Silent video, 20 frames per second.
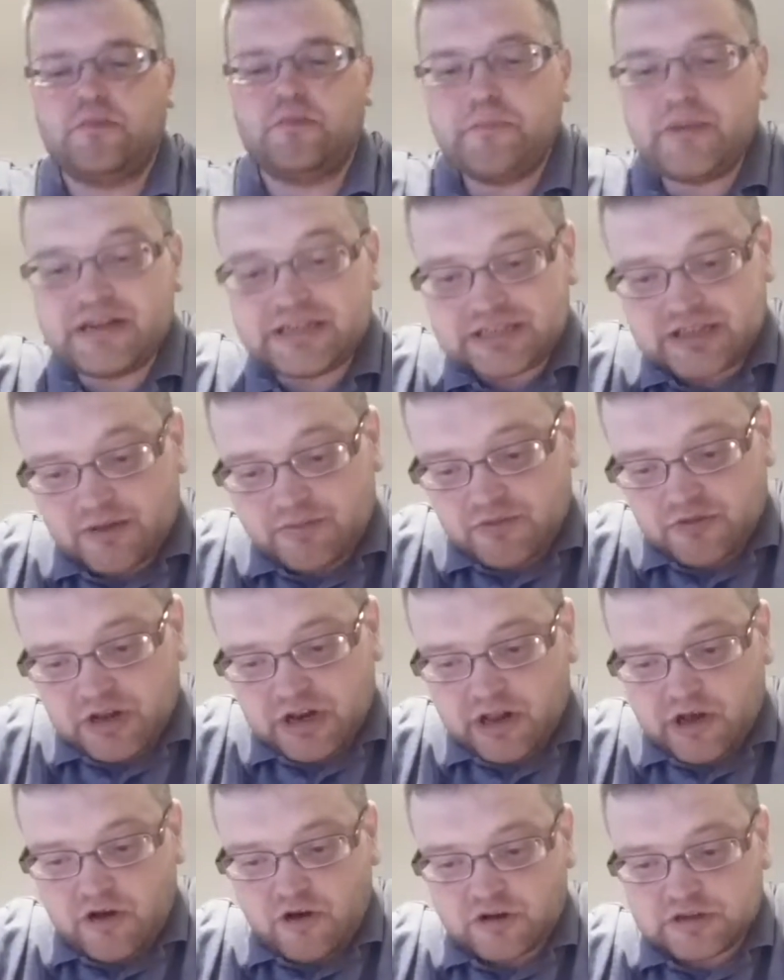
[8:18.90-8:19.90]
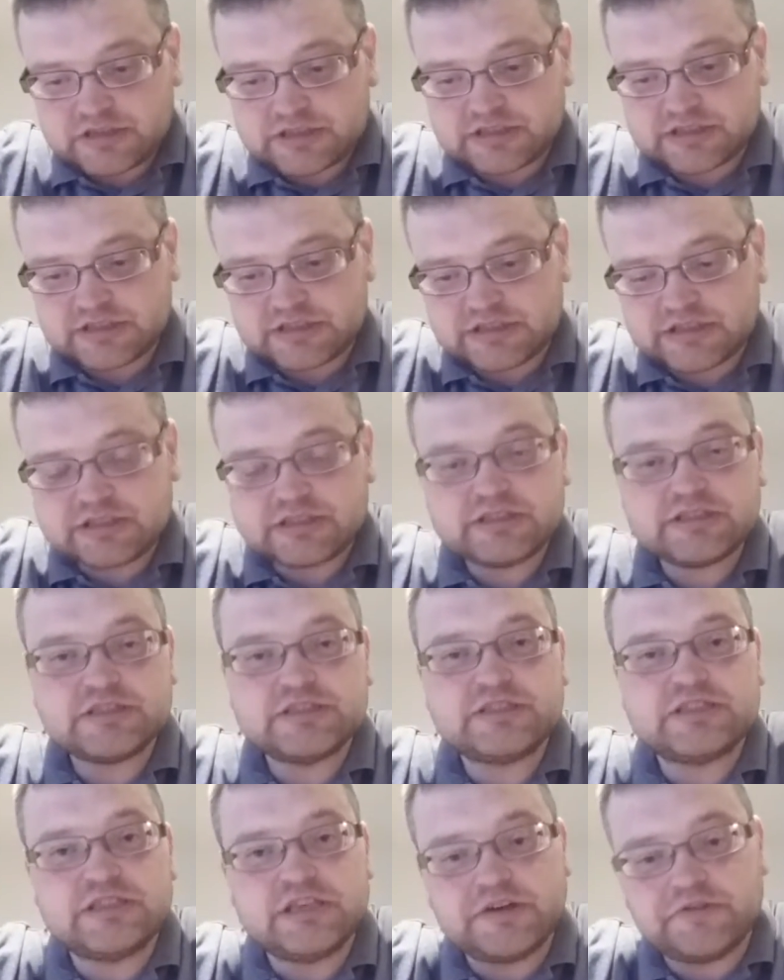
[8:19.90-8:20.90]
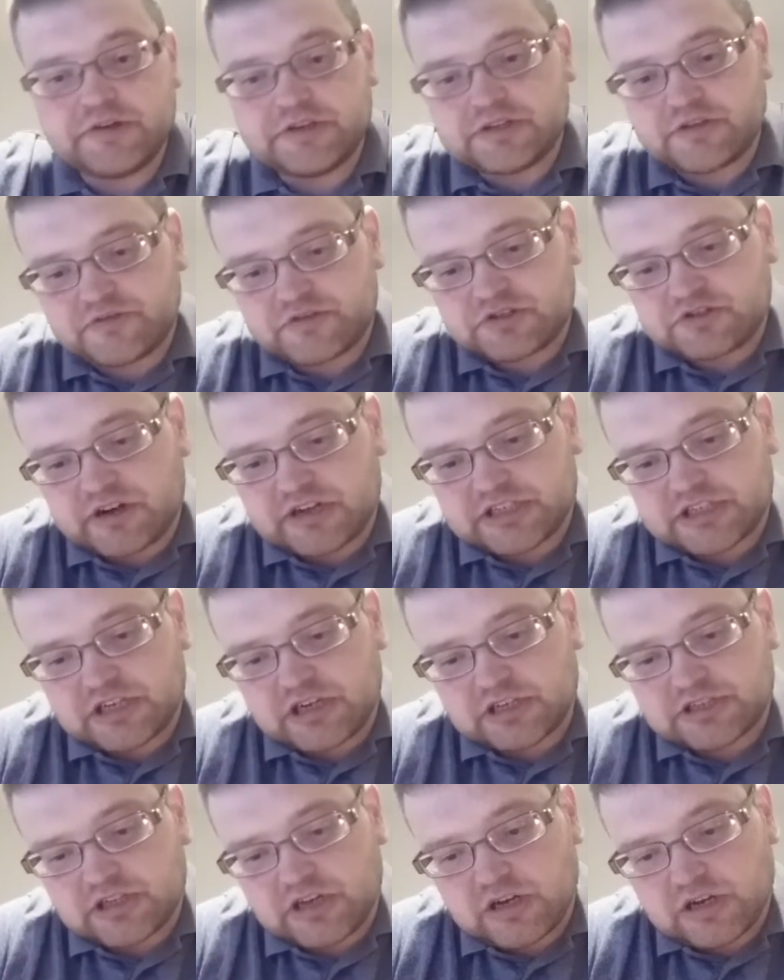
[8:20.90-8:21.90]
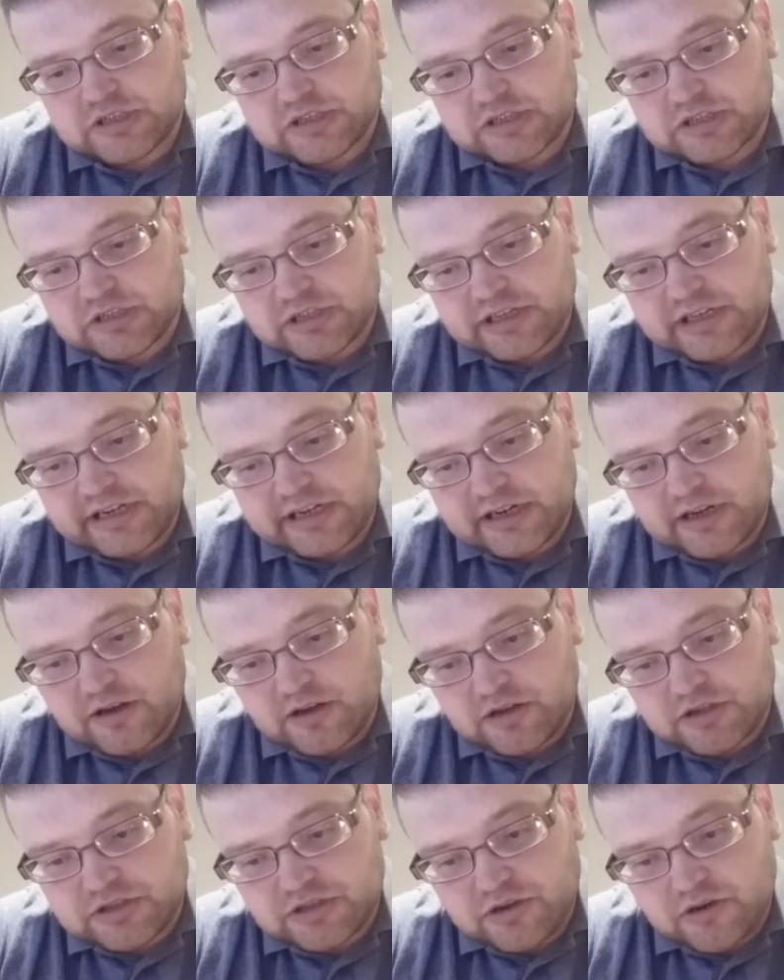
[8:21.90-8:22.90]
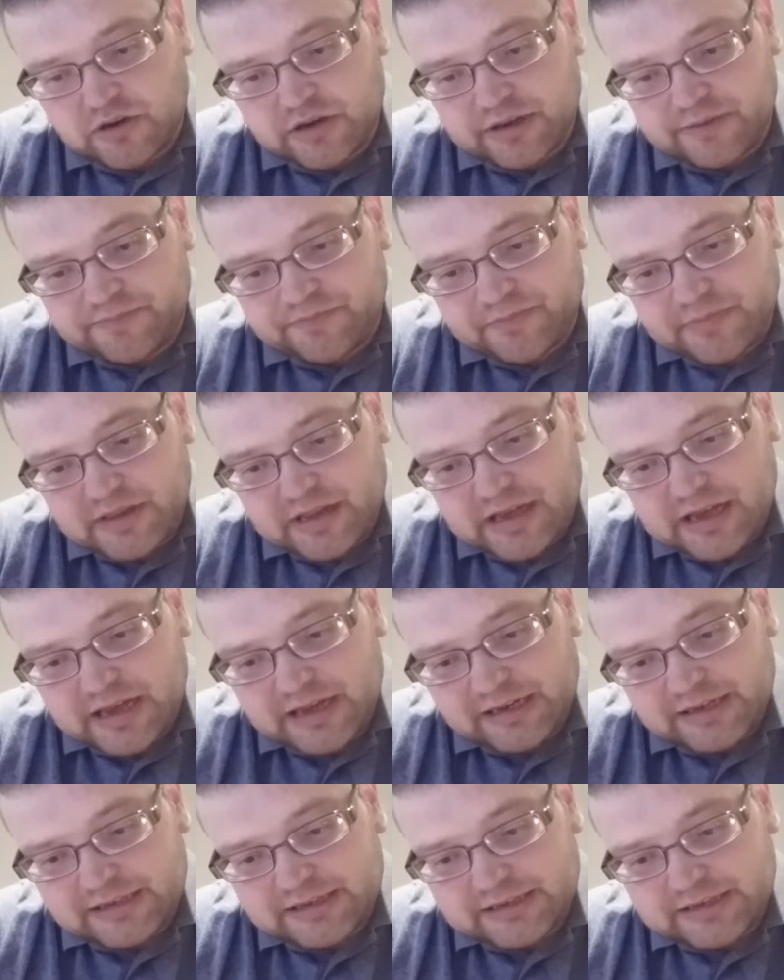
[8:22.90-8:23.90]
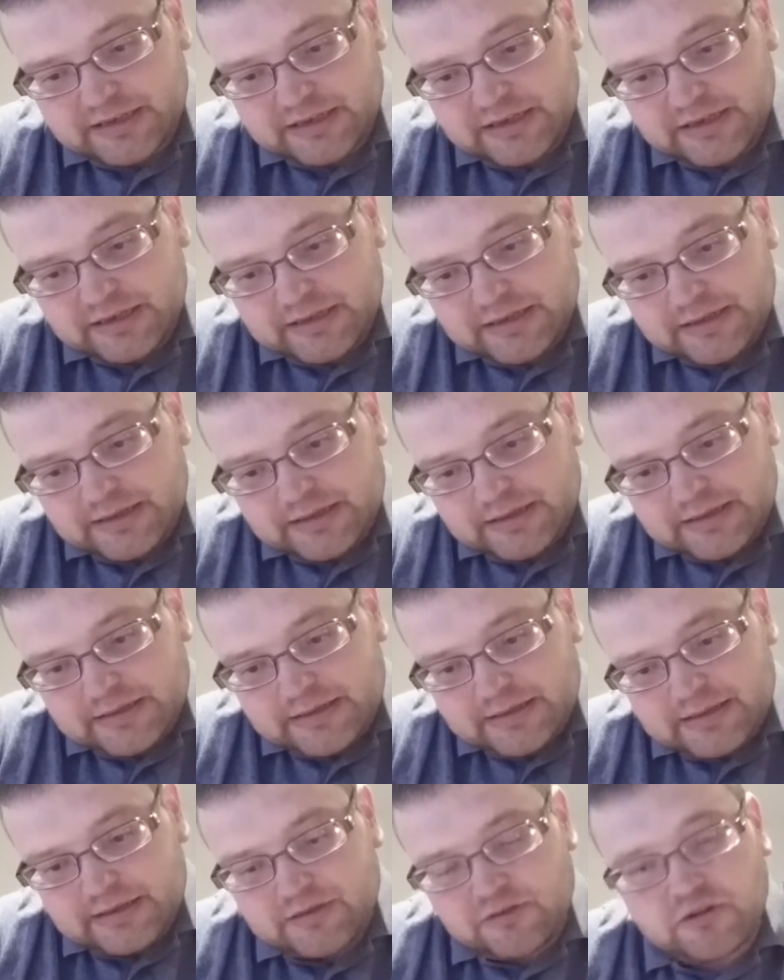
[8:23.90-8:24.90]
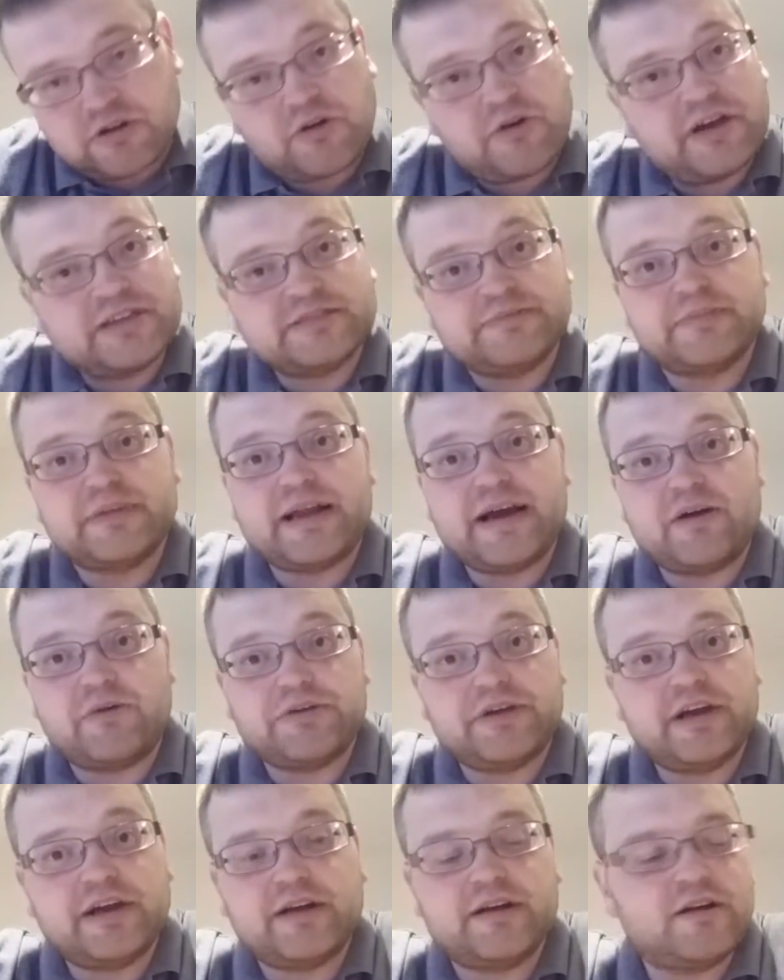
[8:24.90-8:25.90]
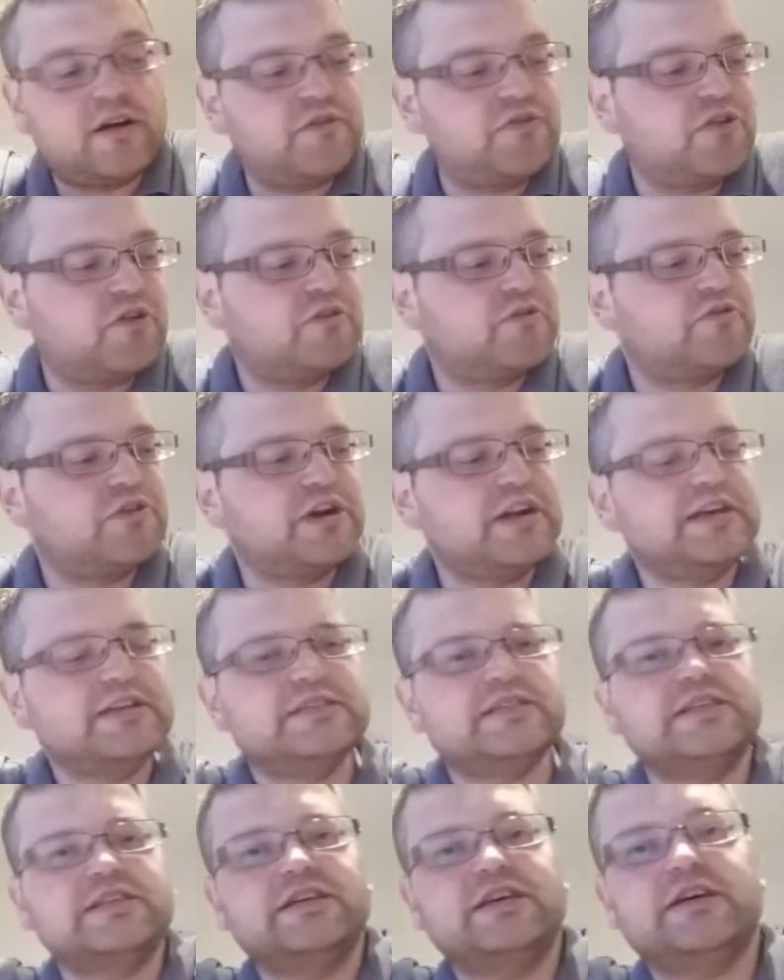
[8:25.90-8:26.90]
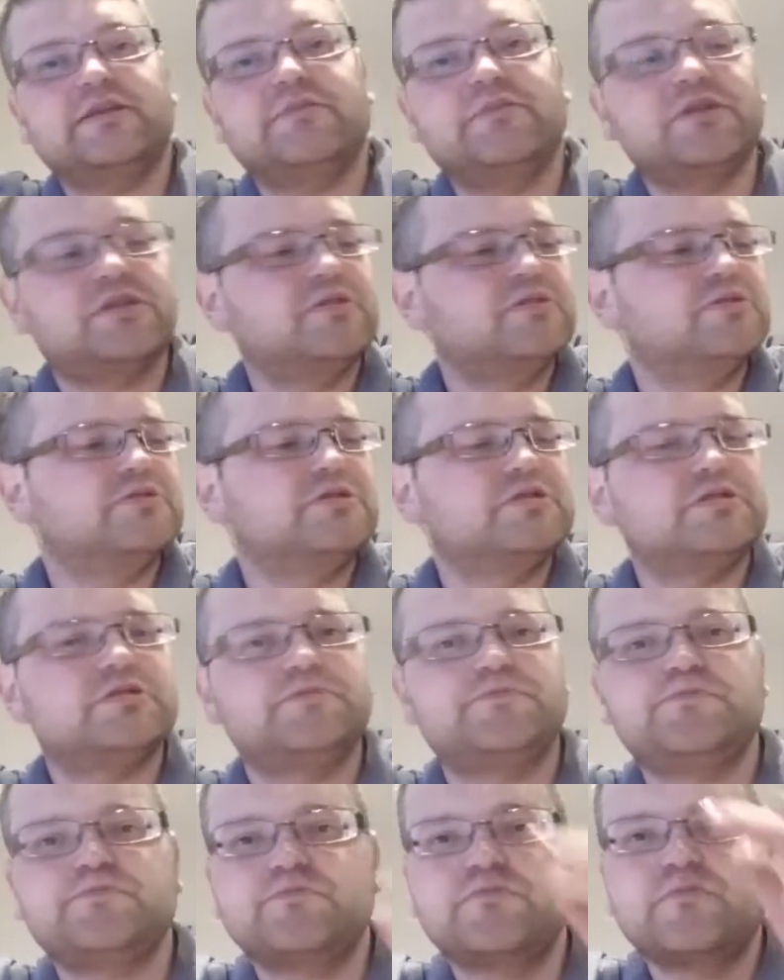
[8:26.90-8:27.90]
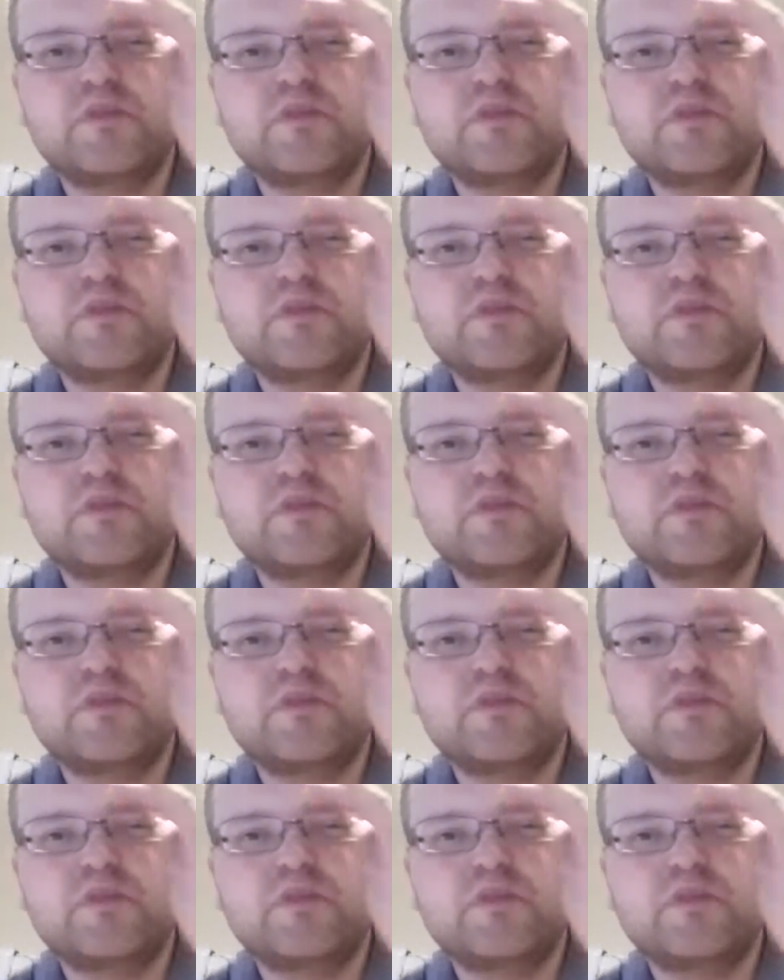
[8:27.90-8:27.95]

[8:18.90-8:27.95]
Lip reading: I messed up on the last series of scratch card darts because I did it last night, and although it hasn't been out yet, I've not released it yet because